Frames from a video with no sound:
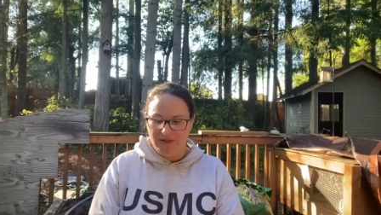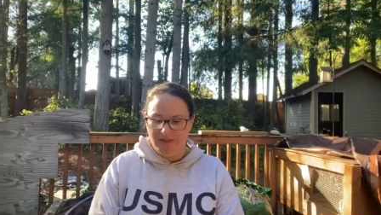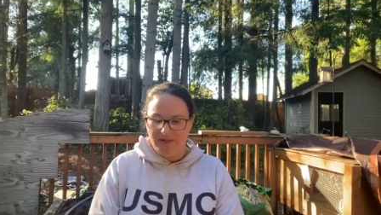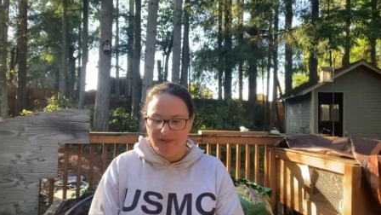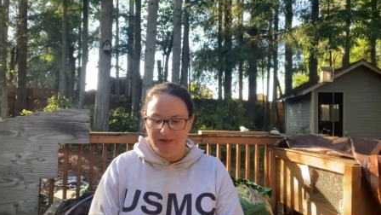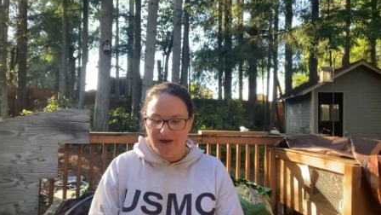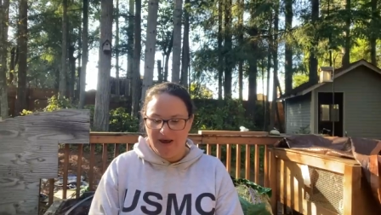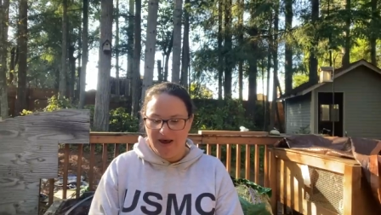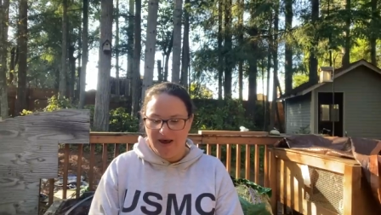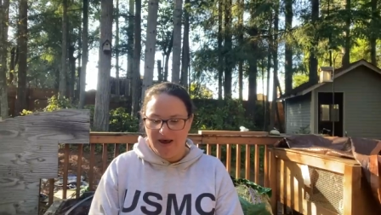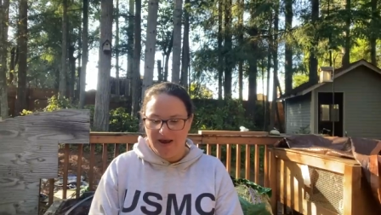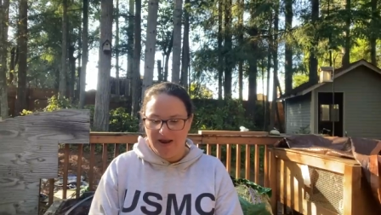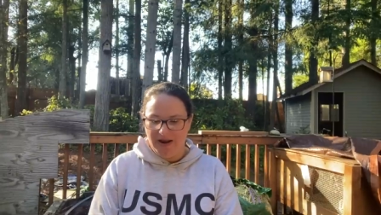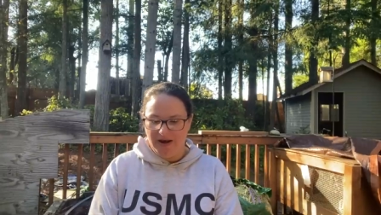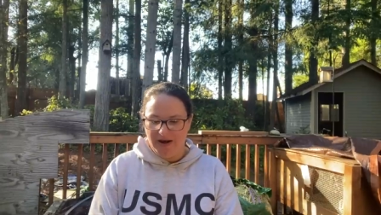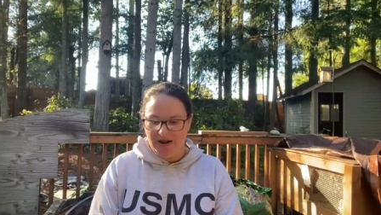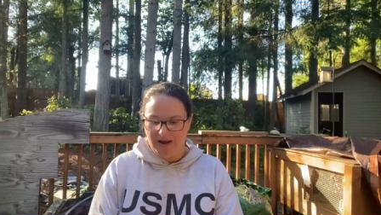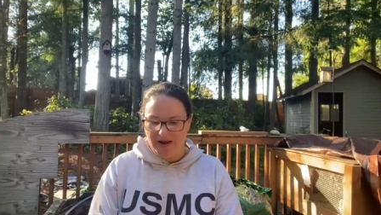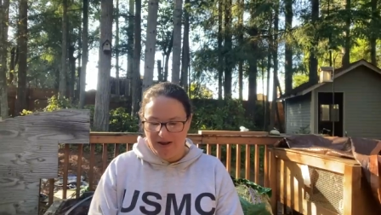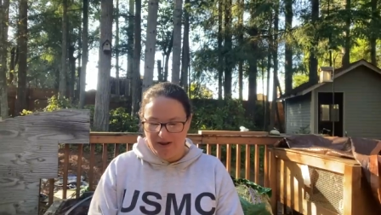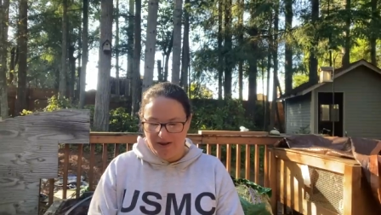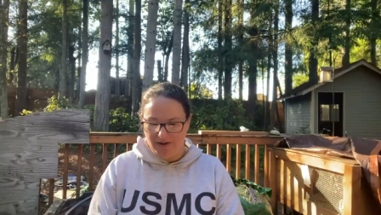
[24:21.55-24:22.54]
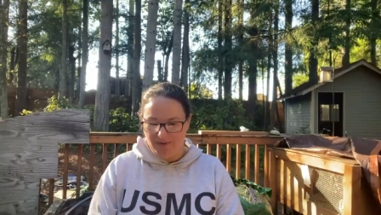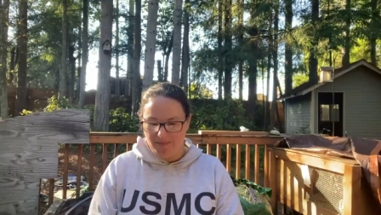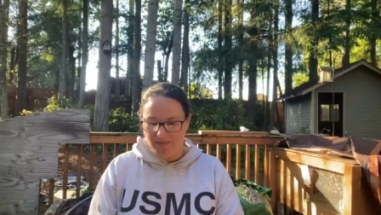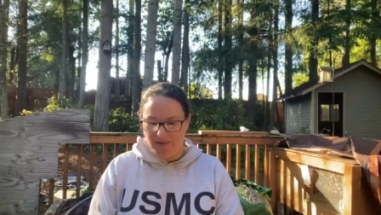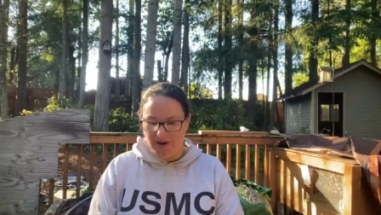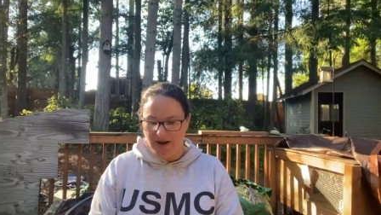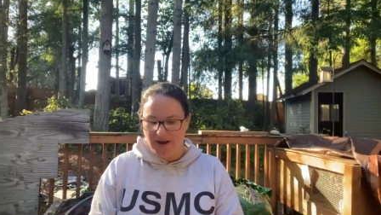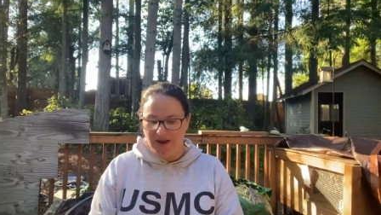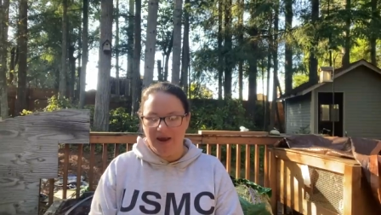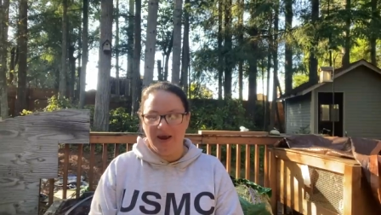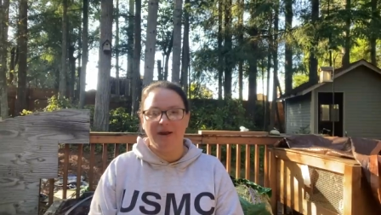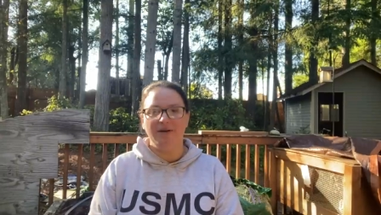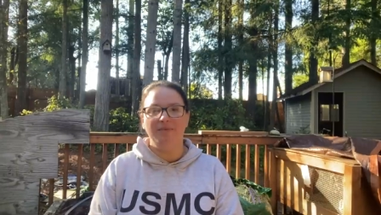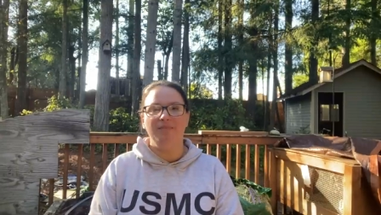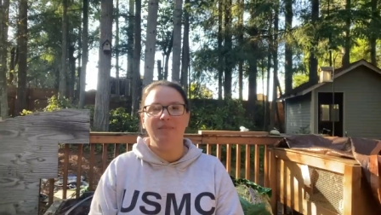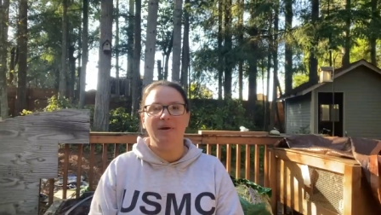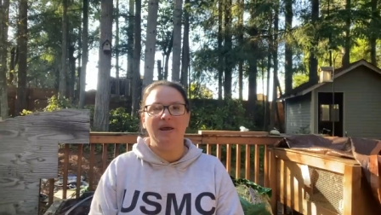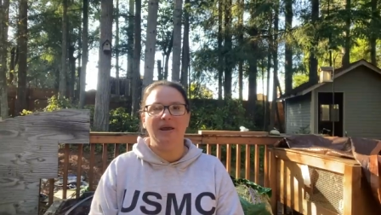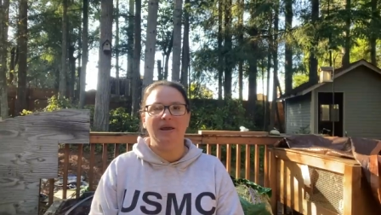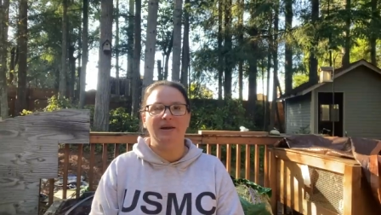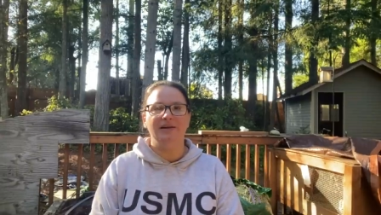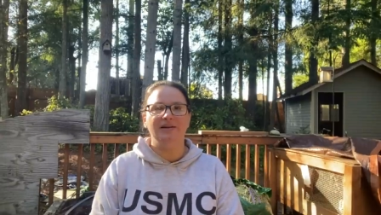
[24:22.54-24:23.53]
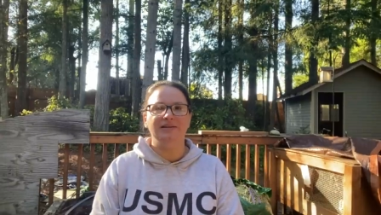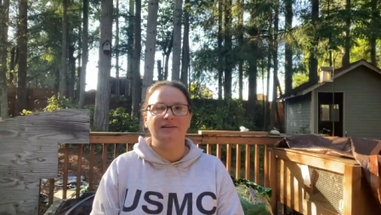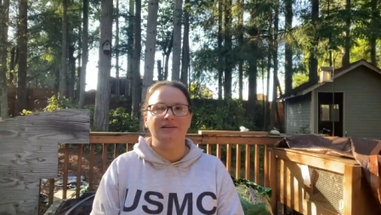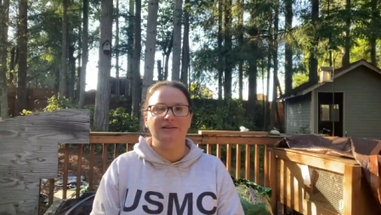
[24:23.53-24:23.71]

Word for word: that um, I had made